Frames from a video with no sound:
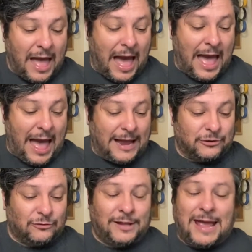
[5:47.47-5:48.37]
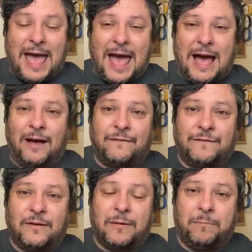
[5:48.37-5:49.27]
I actually
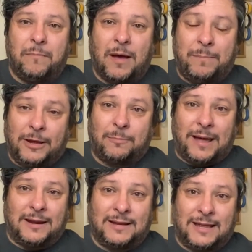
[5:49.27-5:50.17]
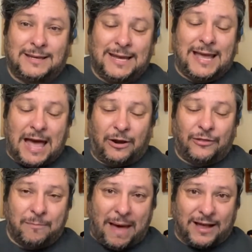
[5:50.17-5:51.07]
have a Peter Pan decal on
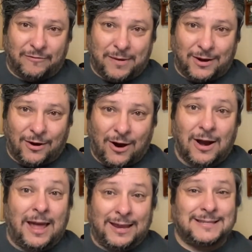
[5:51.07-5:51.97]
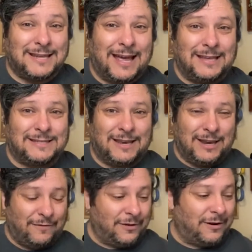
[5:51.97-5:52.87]
the back of my car and it says,
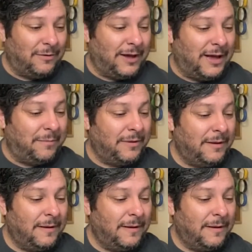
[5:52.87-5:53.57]
never grow up.